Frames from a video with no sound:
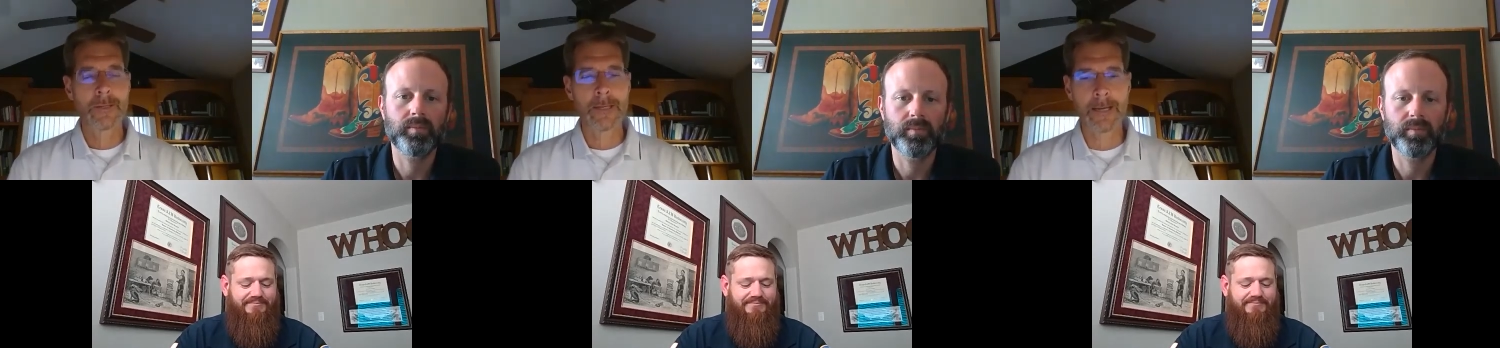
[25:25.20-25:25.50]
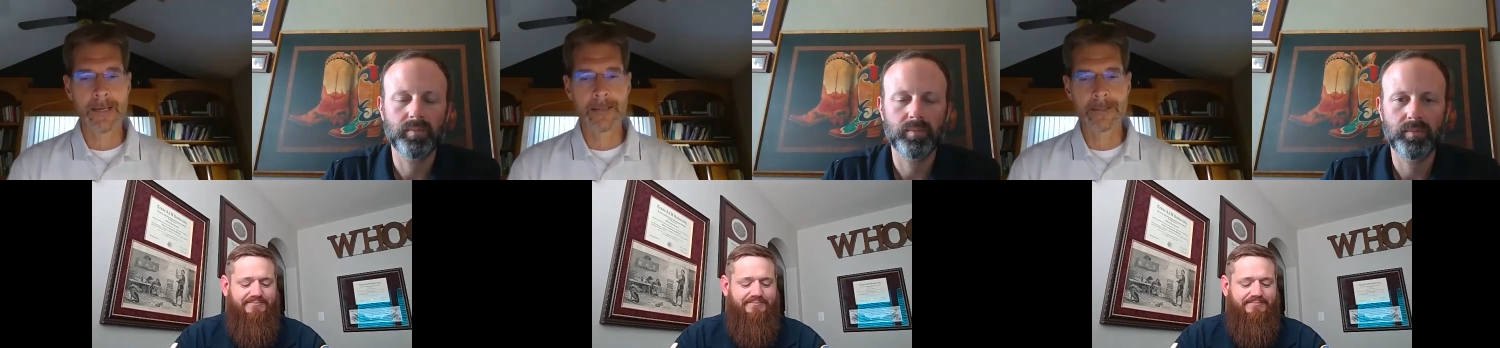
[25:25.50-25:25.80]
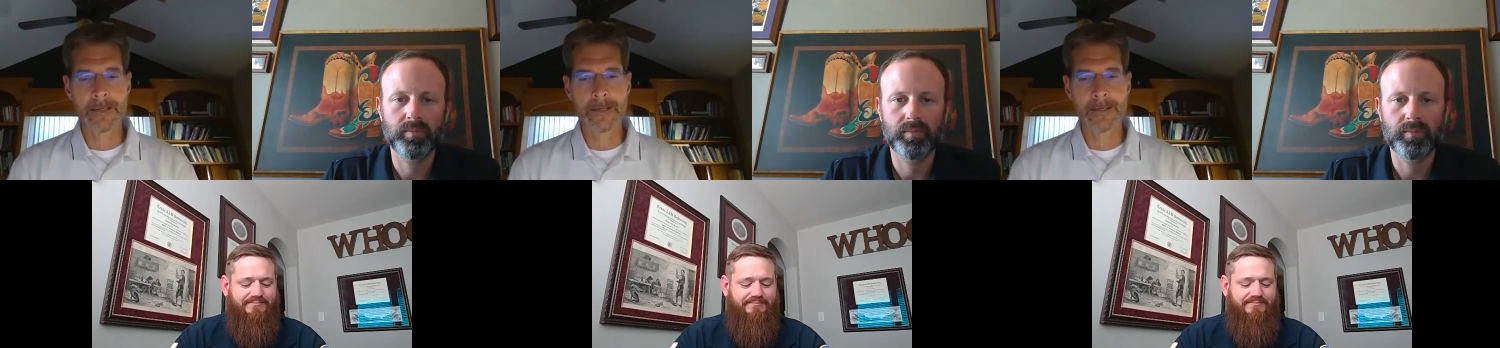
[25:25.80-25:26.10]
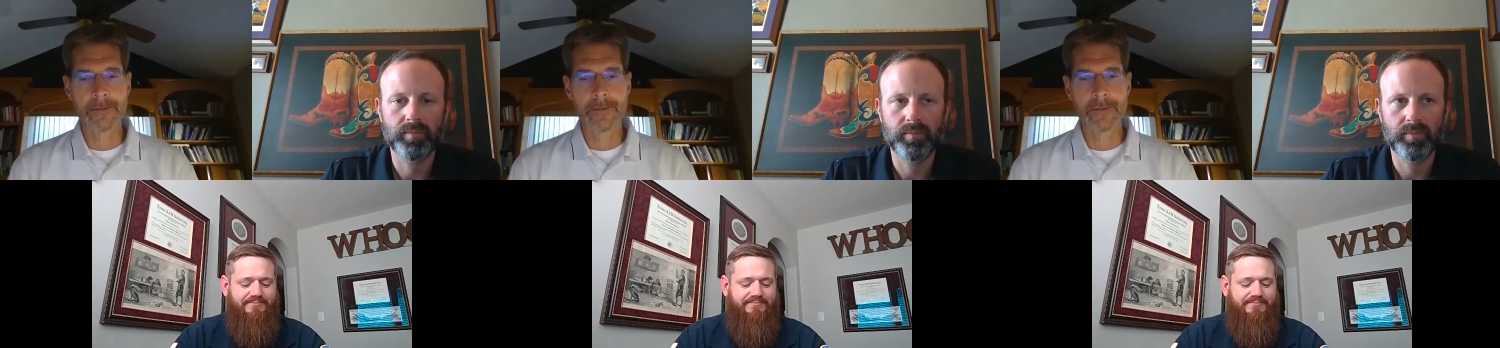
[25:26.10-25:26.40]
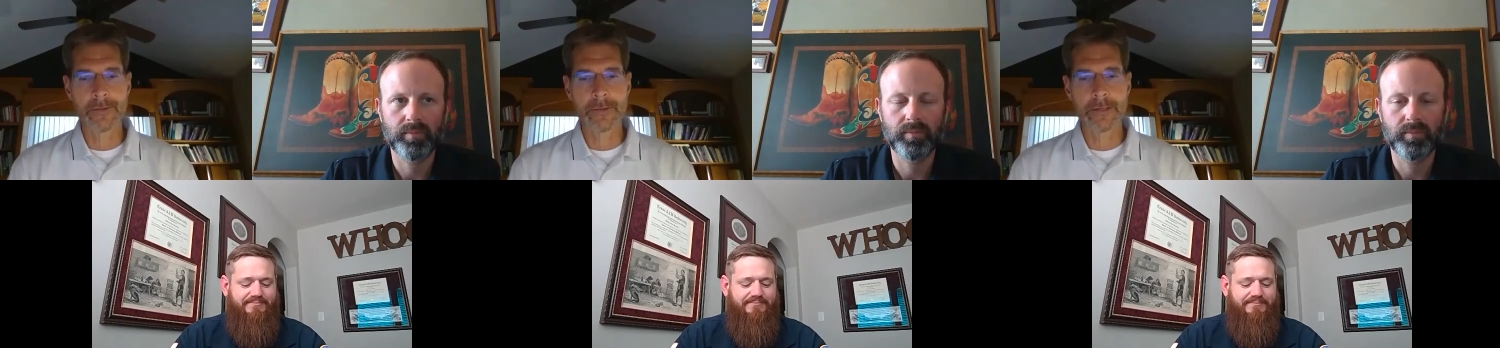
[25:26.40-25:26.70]
Speaker 1: and uh,
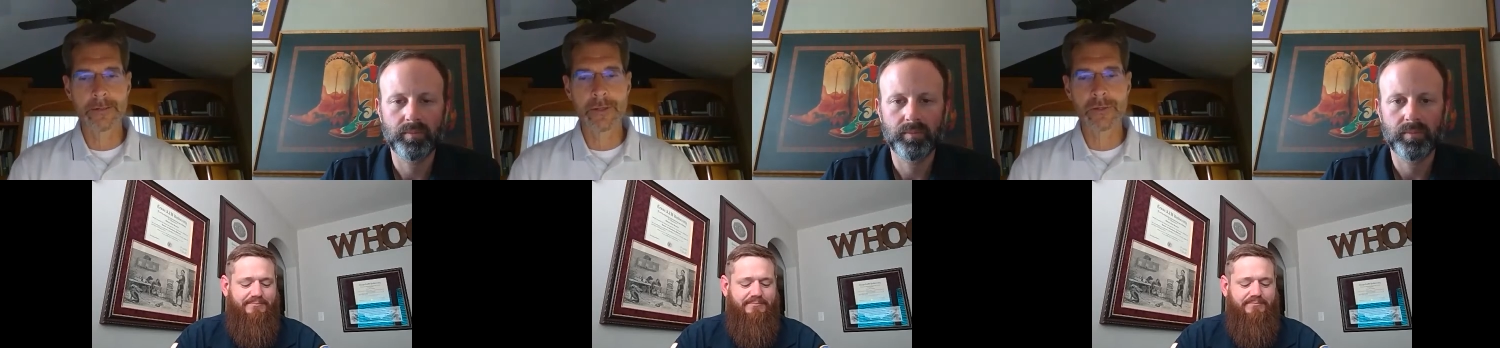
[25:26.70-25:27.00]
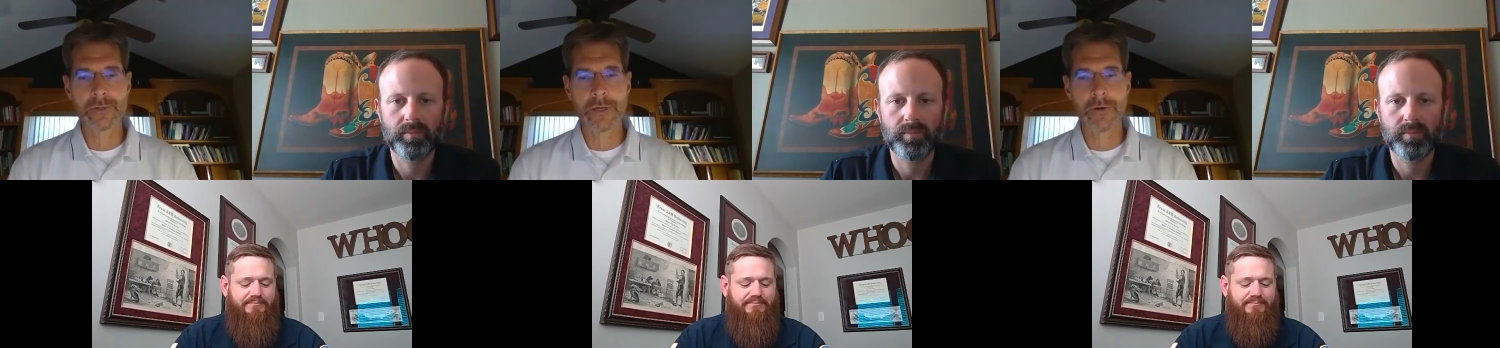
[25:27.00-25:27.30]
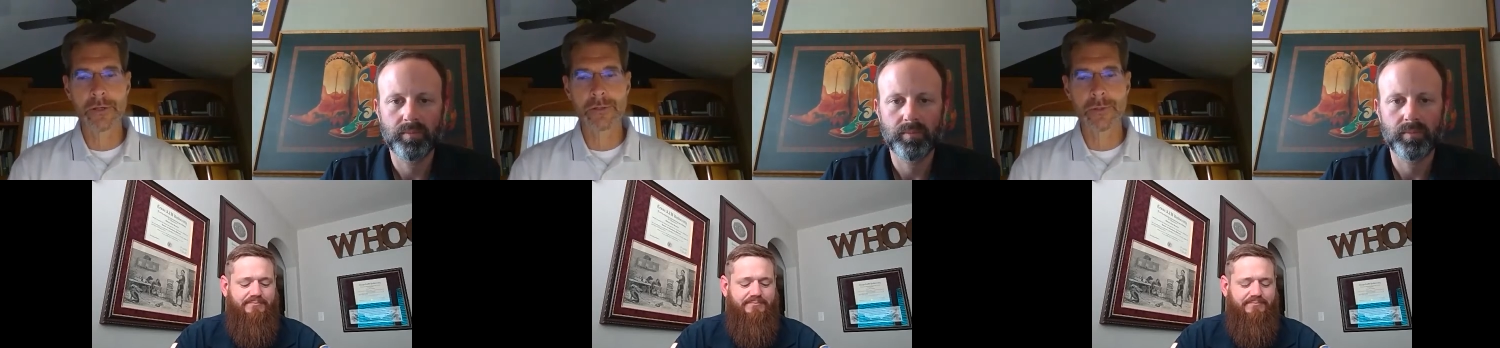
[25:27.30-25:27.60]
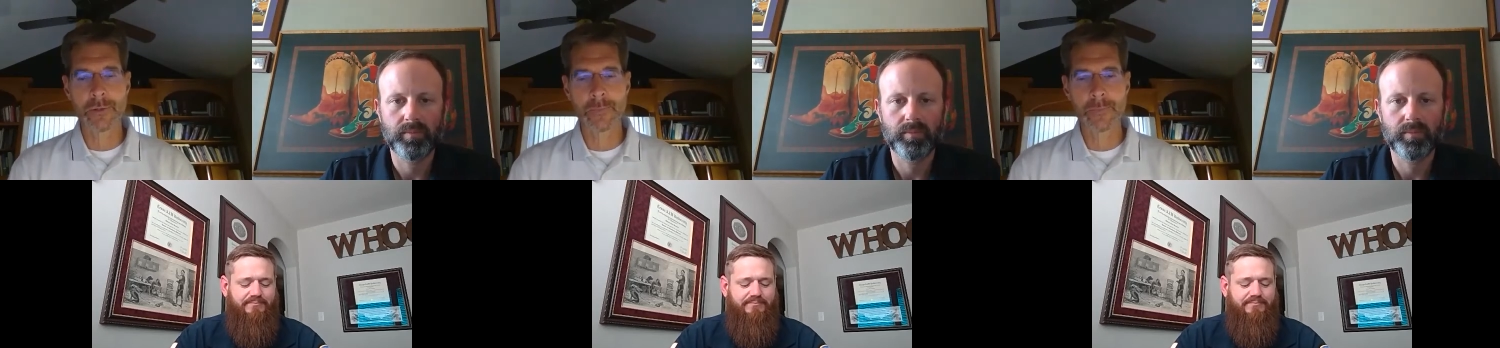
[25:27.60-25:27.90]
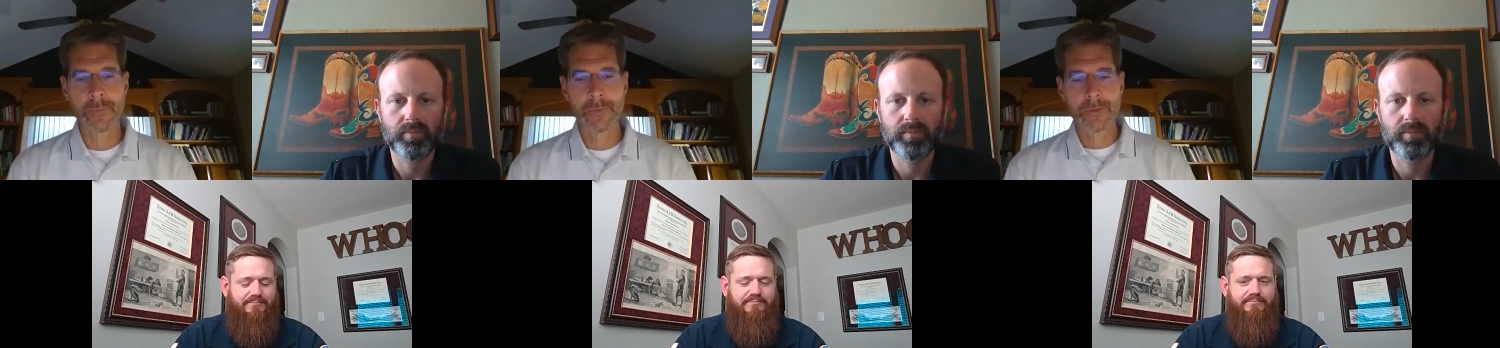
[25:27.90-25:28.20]
it does carry some
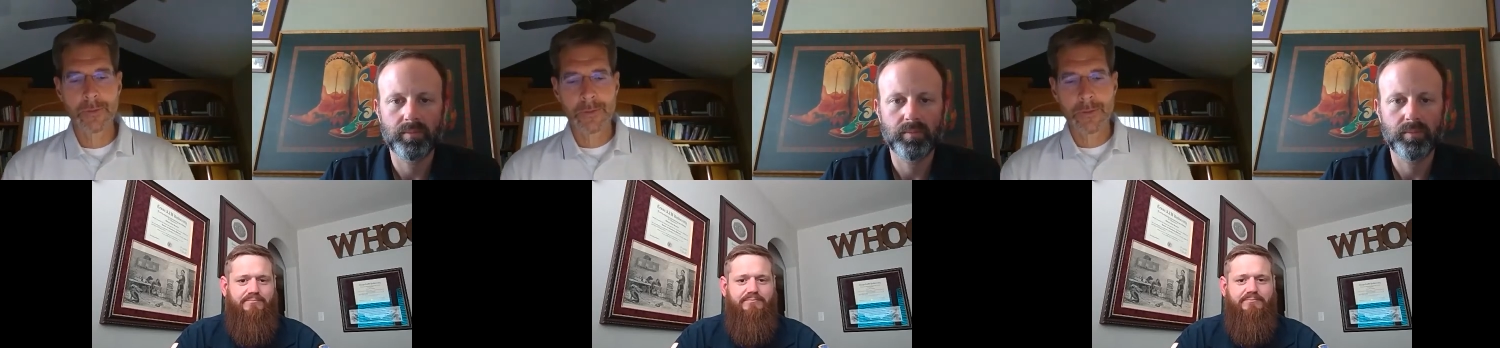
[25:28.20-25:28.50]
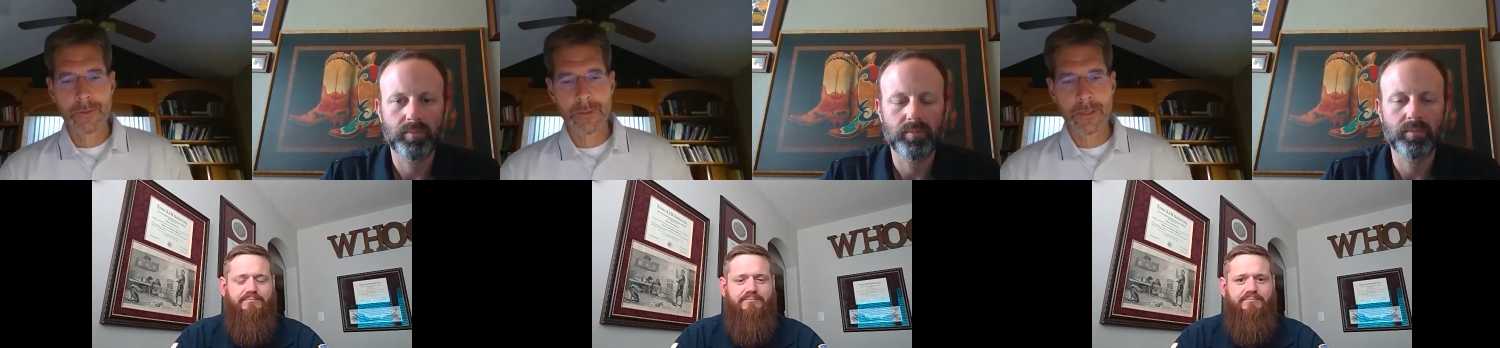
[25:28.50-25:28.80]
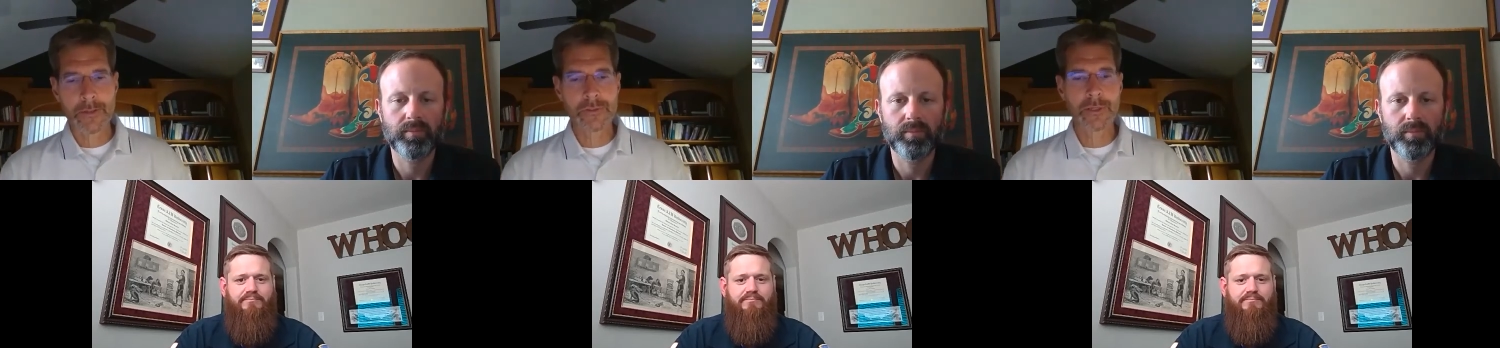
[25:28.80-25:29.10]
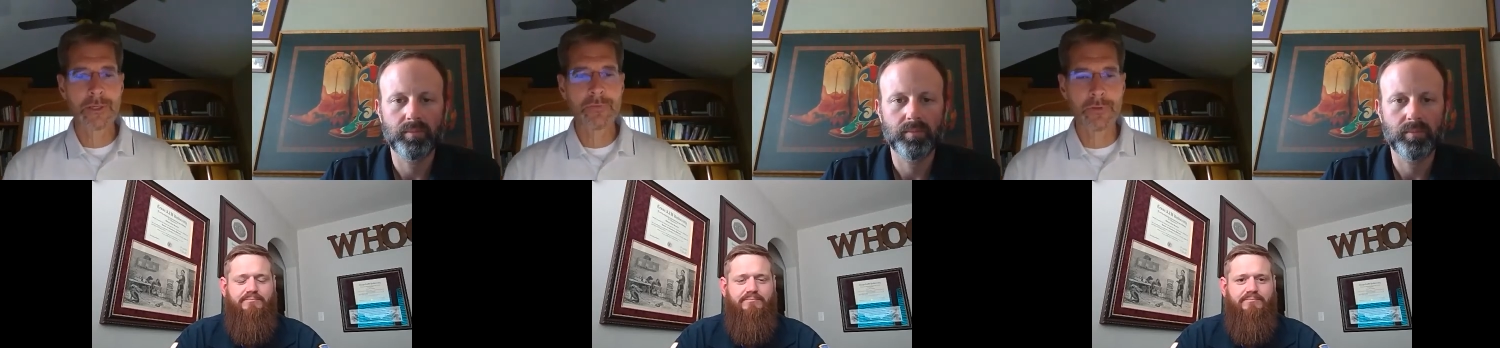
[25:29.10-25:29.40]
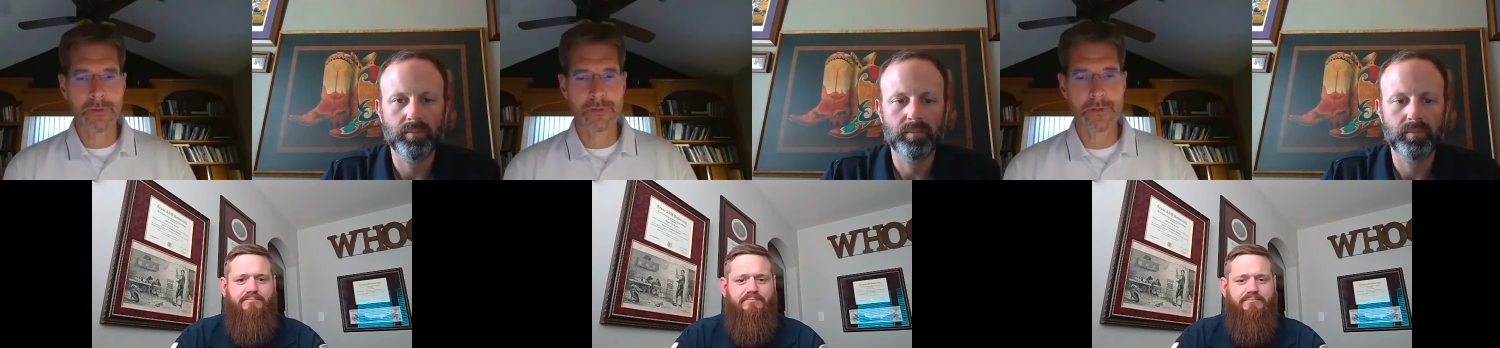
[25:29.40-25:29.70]
uh,
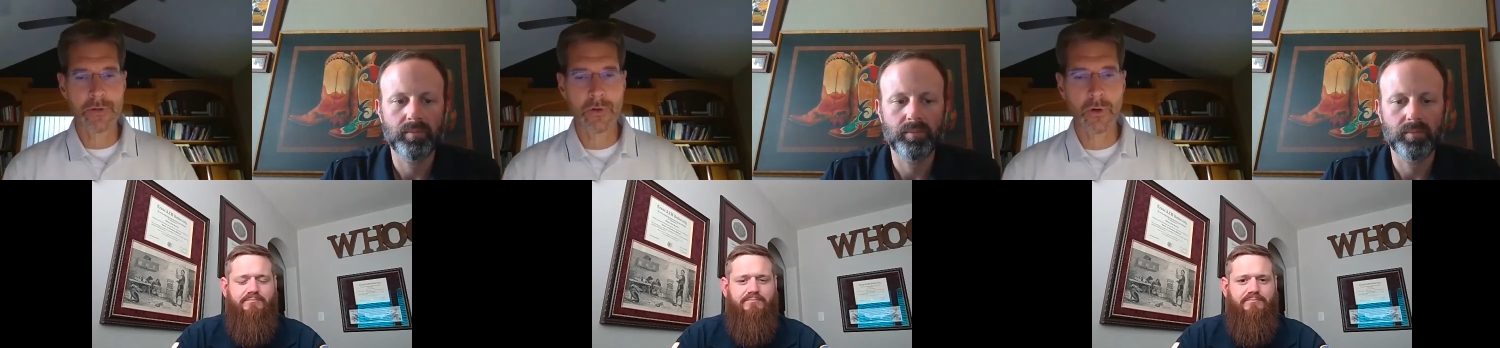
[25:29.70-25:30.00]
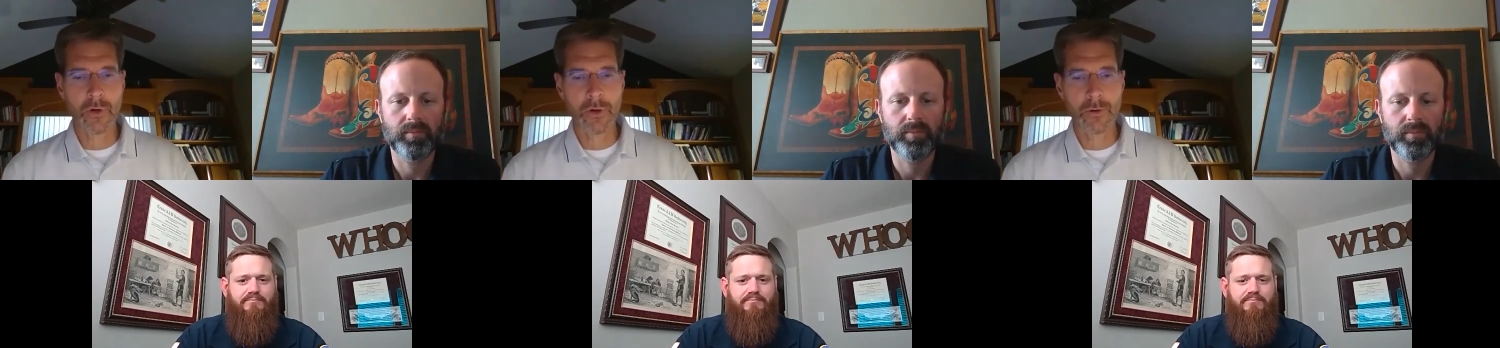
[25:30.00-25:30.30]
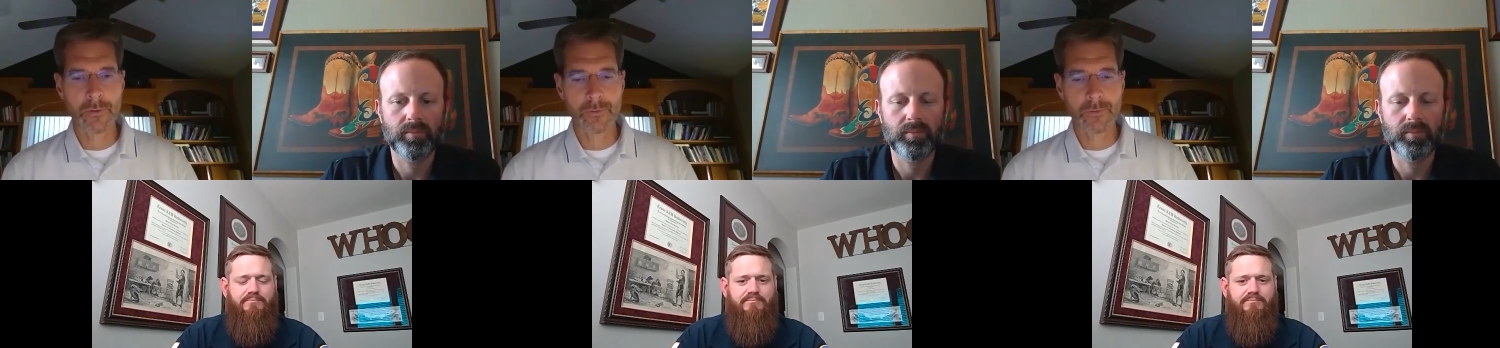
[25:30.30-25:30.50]
significance. There are